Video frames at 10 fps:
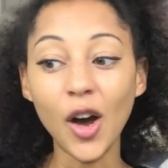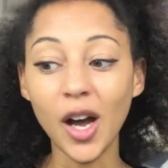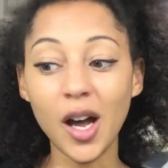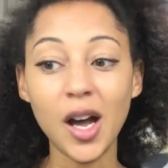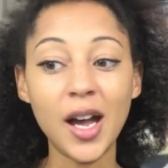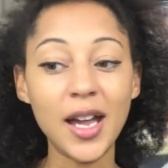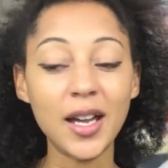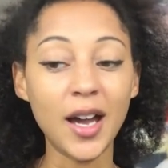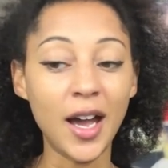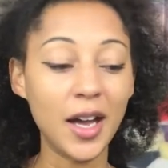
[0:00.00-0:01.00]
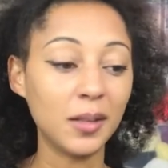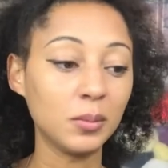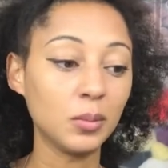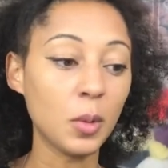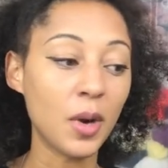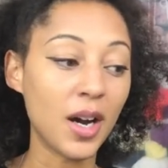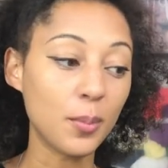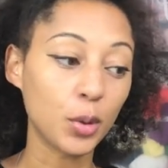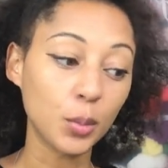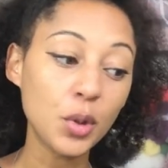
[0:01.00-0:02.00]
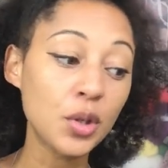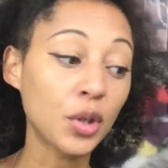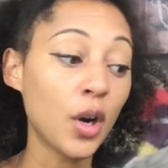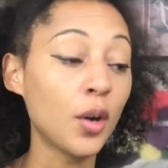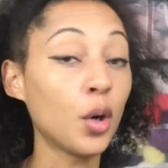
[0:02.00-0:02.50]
I might put music on,